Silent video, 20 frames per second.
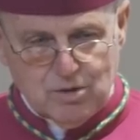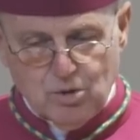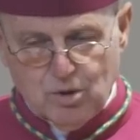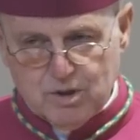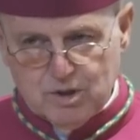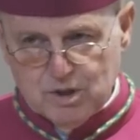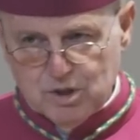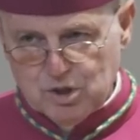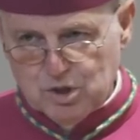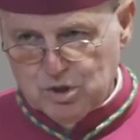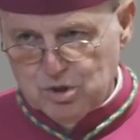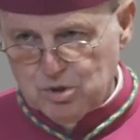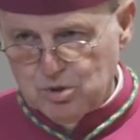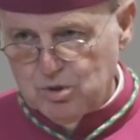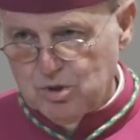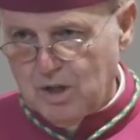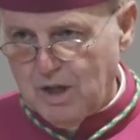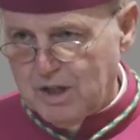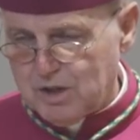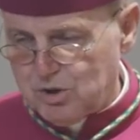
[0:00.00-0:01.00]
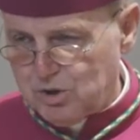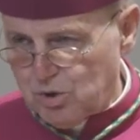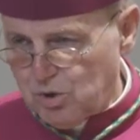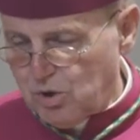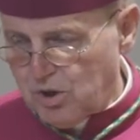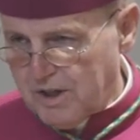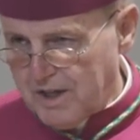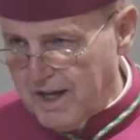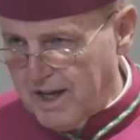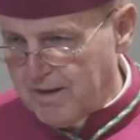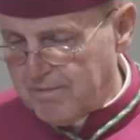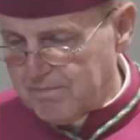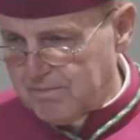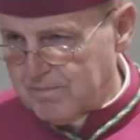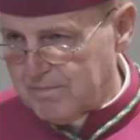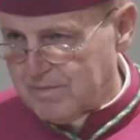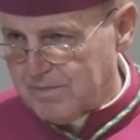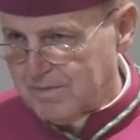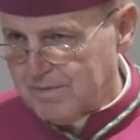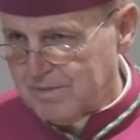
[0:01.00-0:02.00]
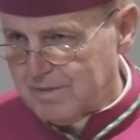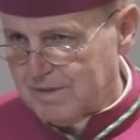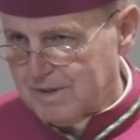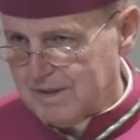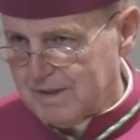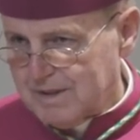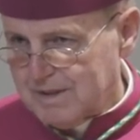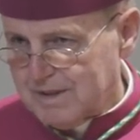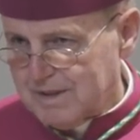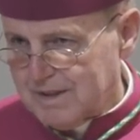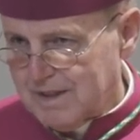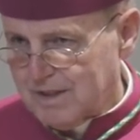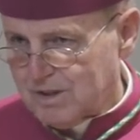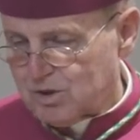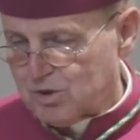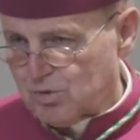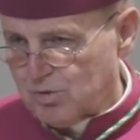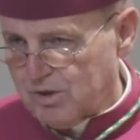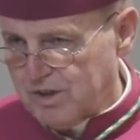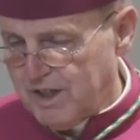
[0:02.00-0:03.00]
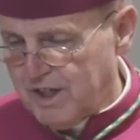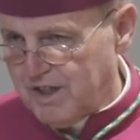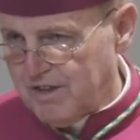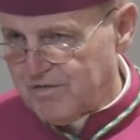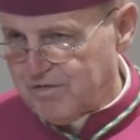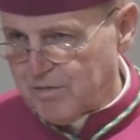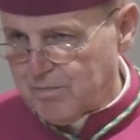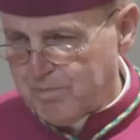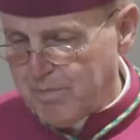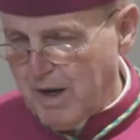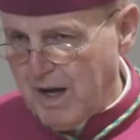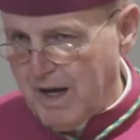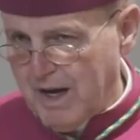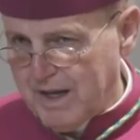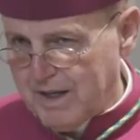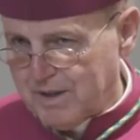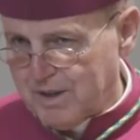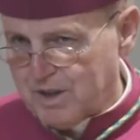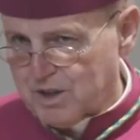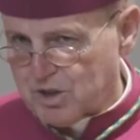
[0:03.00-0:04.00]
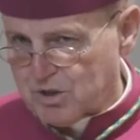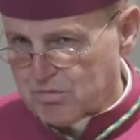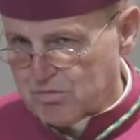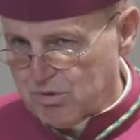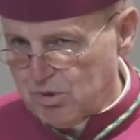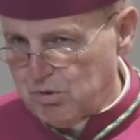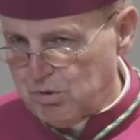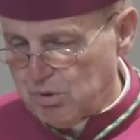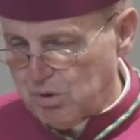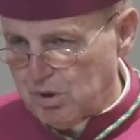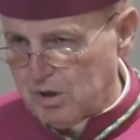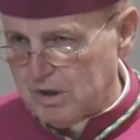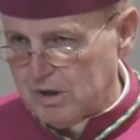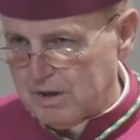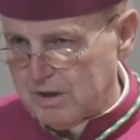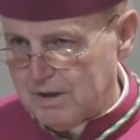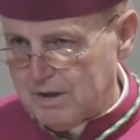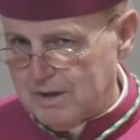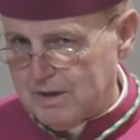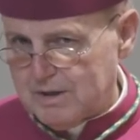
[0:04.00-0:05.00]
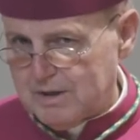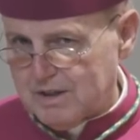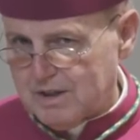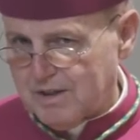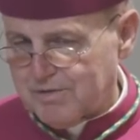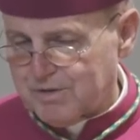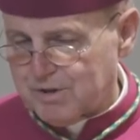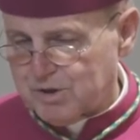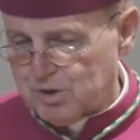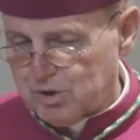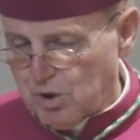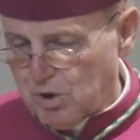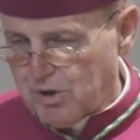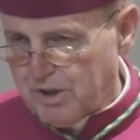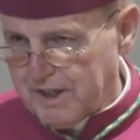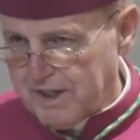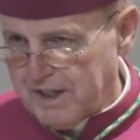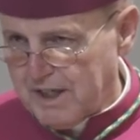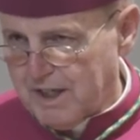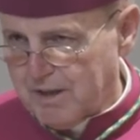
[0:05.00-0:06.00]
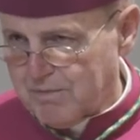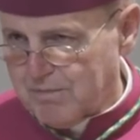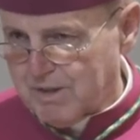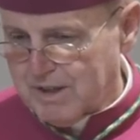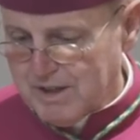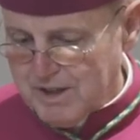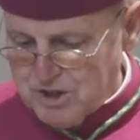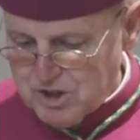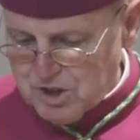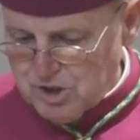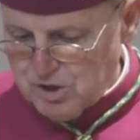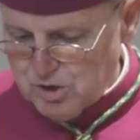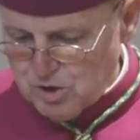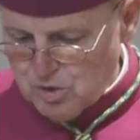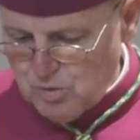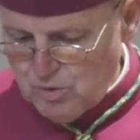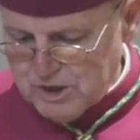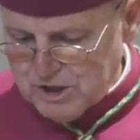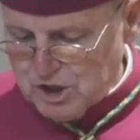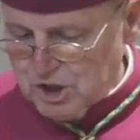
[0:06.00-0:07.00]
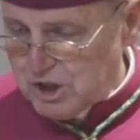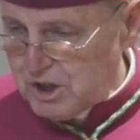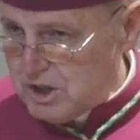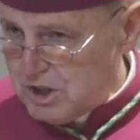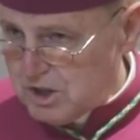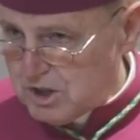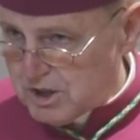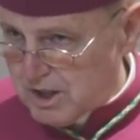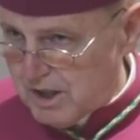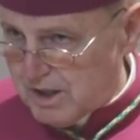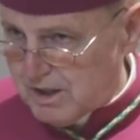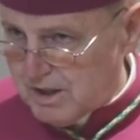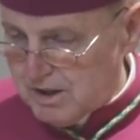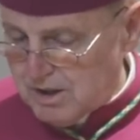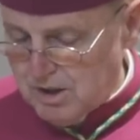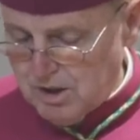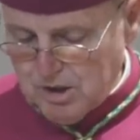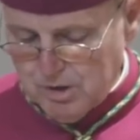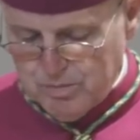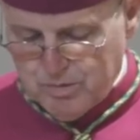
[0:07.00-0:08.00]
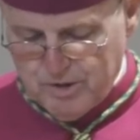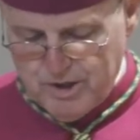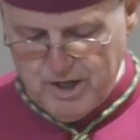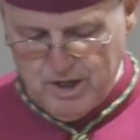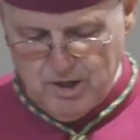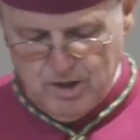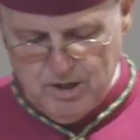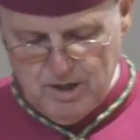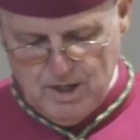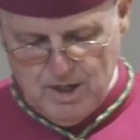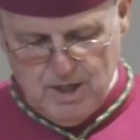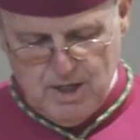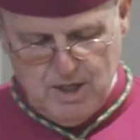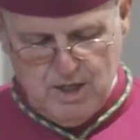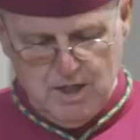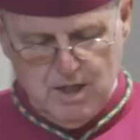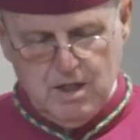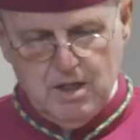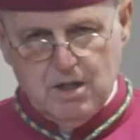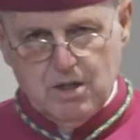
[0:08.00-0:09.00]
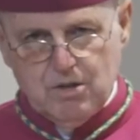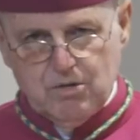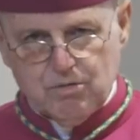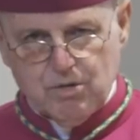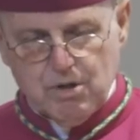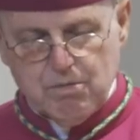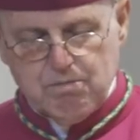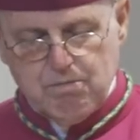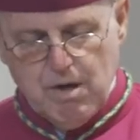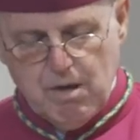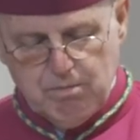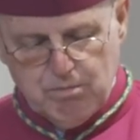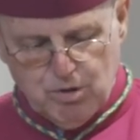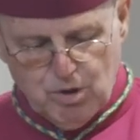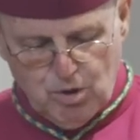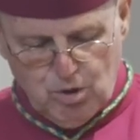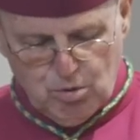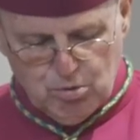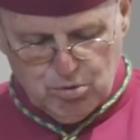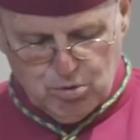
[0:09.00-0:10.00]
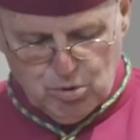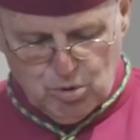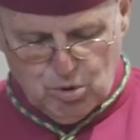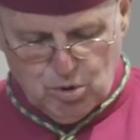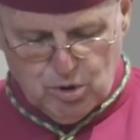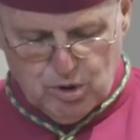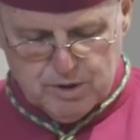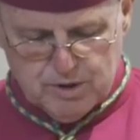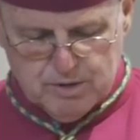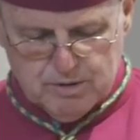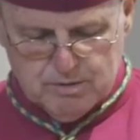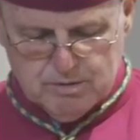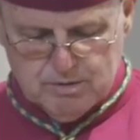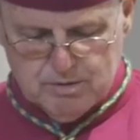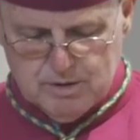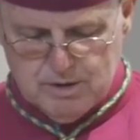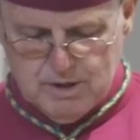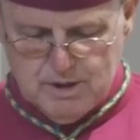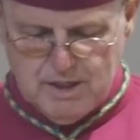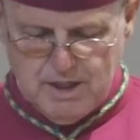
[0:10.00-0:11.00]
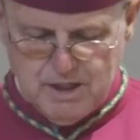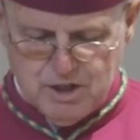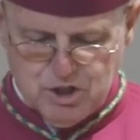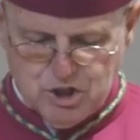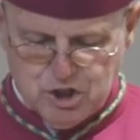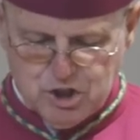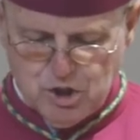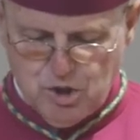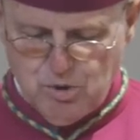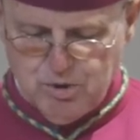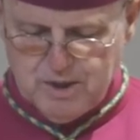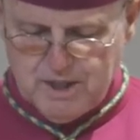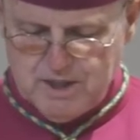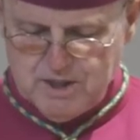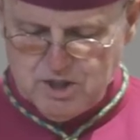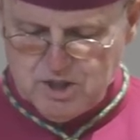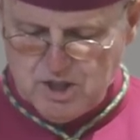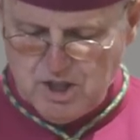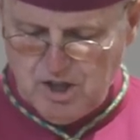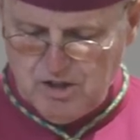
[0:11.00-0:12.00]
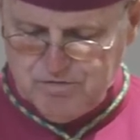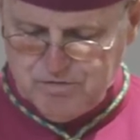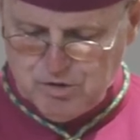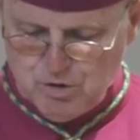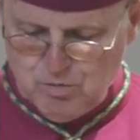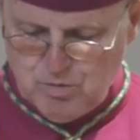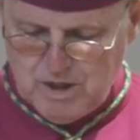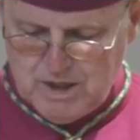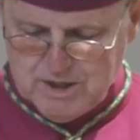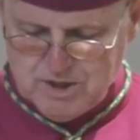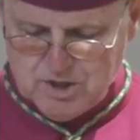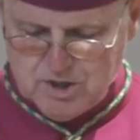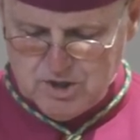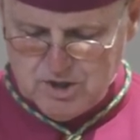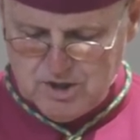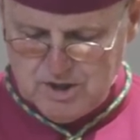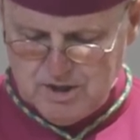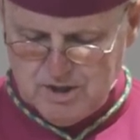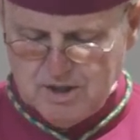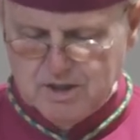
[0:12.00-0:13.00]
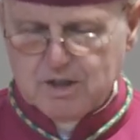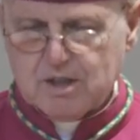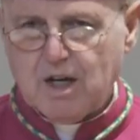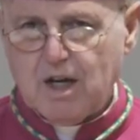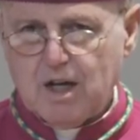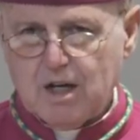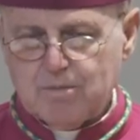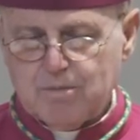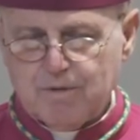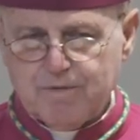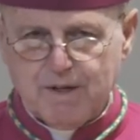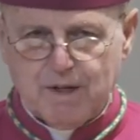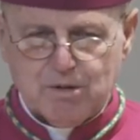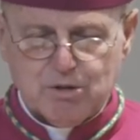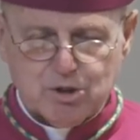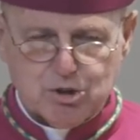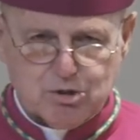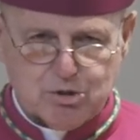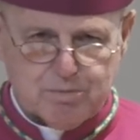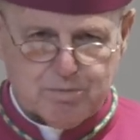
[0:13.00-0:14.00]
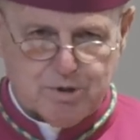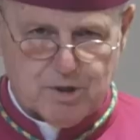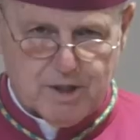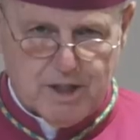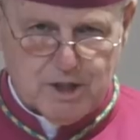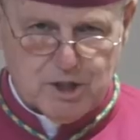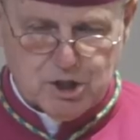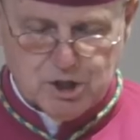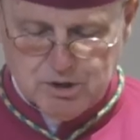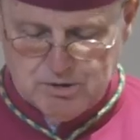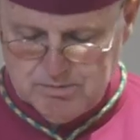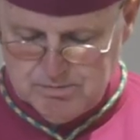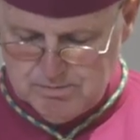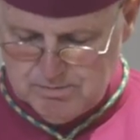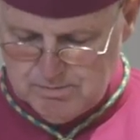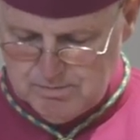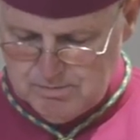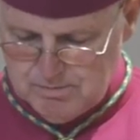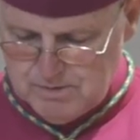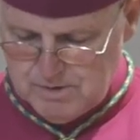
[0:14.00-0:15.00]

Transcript: in order to adore him and to live by this rule of adoring him. Listen to what she said in her prayer Remember, O Lord, and show thyself to us in the time of our tribulation,